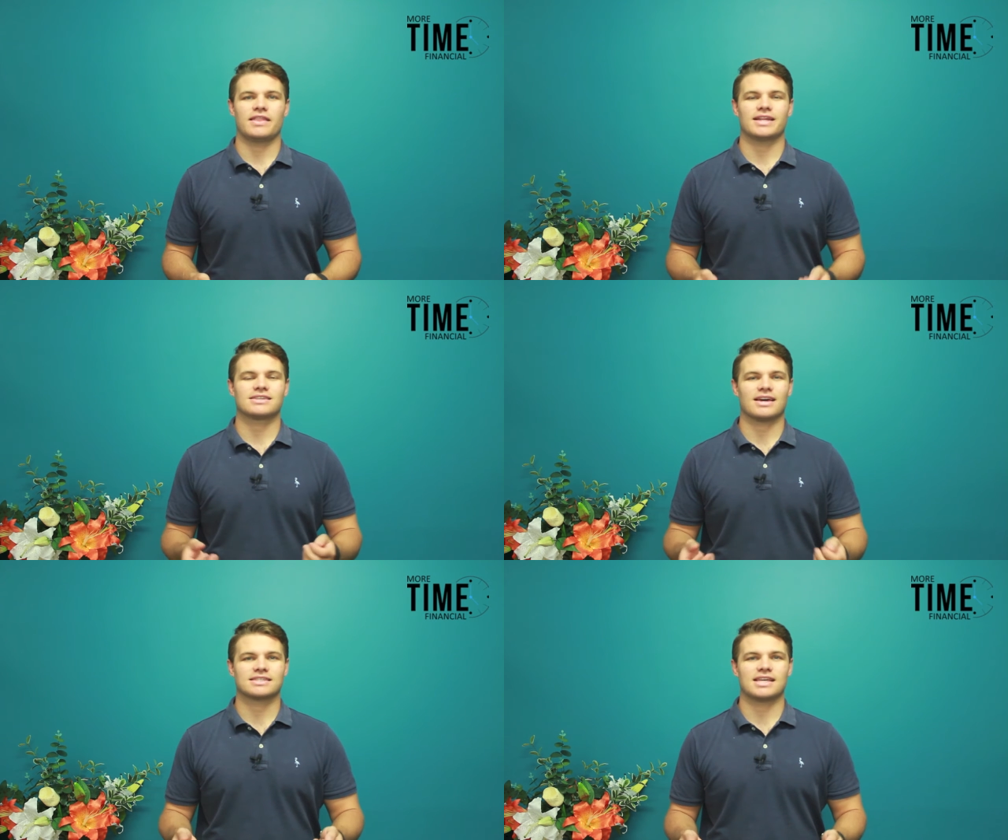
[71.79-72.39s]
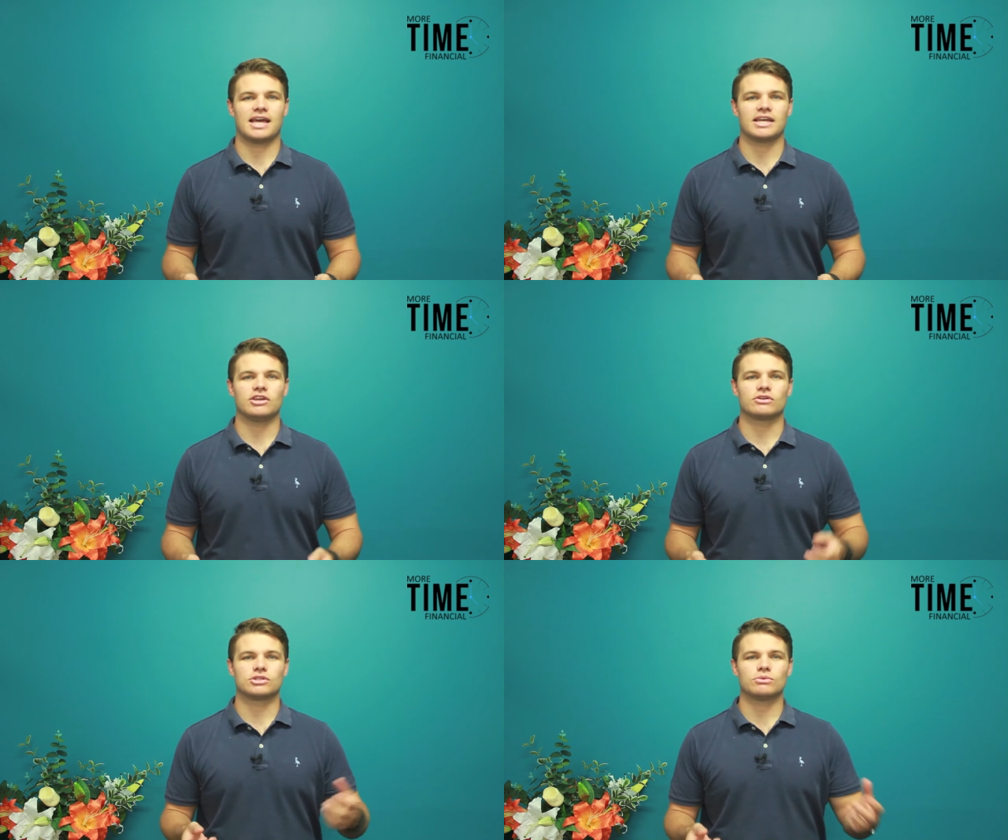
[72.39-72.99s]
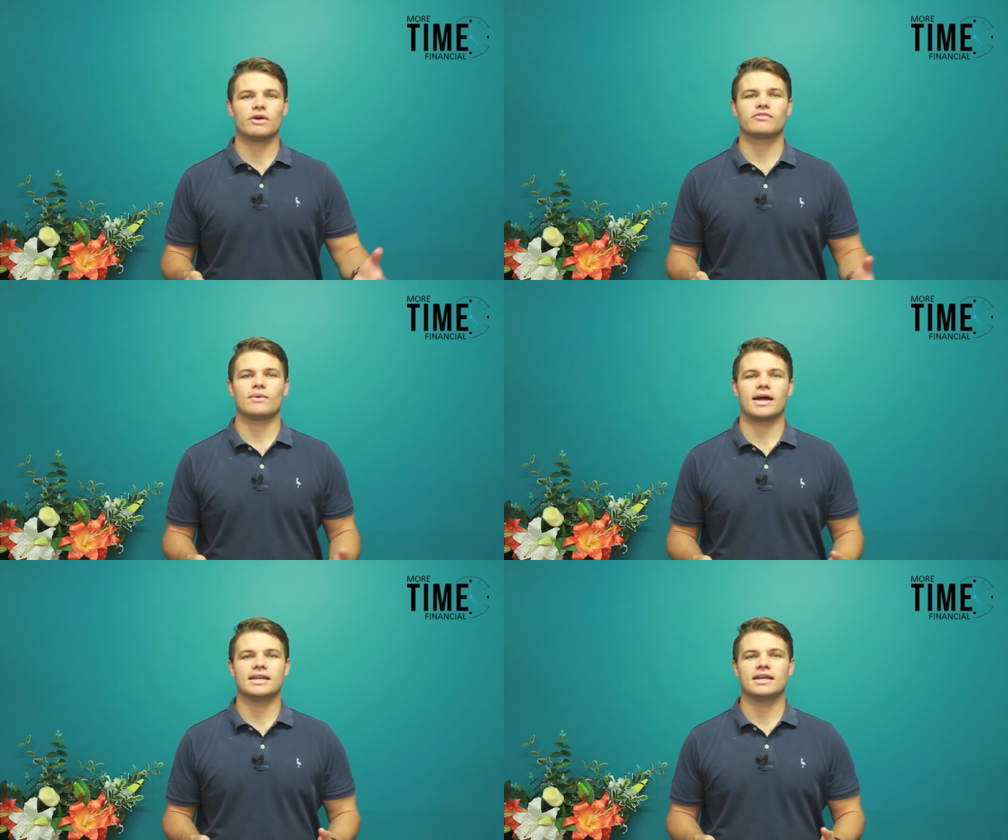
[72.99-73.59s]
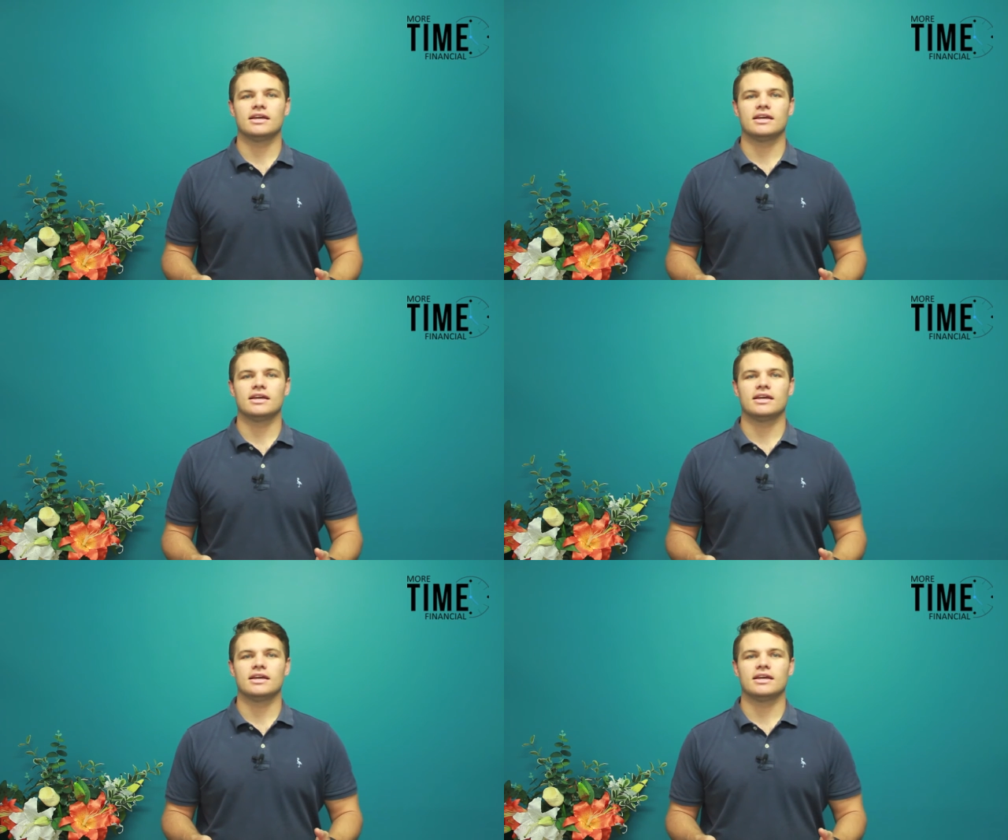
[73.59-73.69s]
And that's like saying you're too overweight,